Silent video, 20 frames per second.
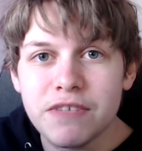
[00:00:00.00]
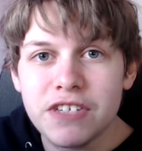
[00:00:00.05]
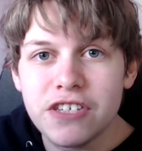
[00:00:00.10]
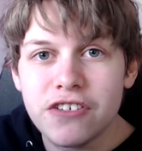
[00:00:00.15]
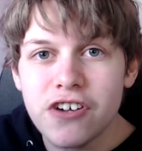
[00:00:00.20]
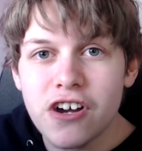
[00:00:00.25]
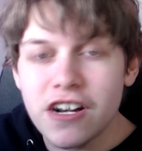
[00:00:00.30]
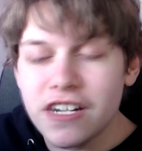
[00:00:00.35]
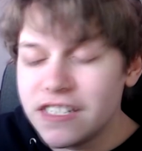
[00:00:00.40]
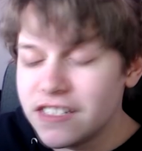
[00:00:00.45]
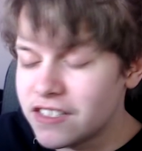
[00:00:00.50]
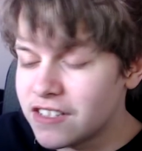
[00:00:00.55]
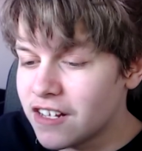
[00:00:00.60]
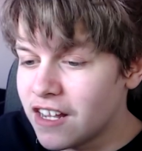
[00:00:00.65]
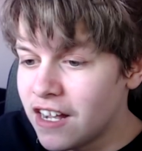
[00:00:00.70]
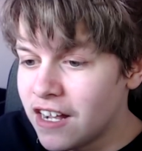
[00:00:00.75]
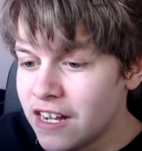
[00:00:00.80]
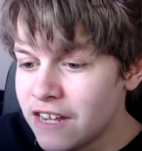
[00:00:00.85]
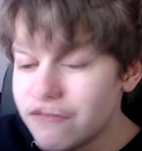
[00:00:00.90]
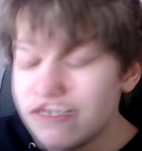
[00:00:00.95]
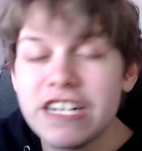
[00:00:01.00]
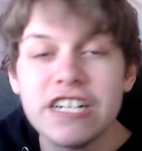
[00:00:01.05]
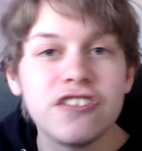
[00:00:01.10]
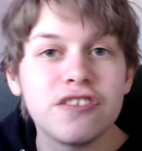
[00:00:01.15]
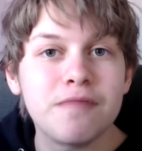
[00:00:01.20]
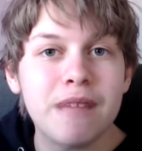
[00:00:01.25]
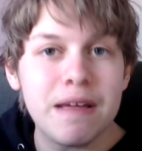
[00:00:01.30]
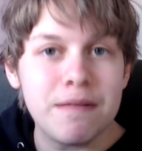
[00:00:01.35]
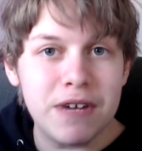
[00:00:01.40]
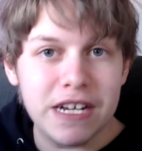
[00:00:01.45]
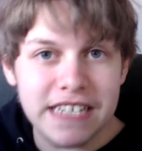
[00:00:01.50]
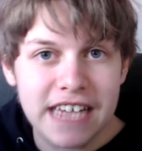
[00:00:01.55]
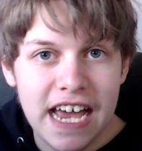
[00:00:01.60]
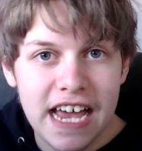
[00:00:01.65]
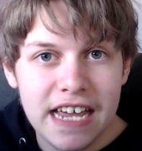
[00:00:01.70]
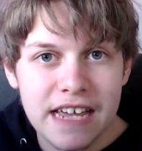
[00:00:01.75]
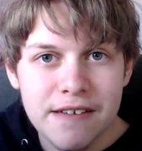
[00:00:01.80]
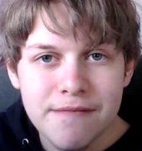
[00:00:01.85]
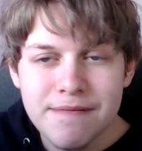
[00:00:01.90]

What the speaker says: with you guys. It really does make my day.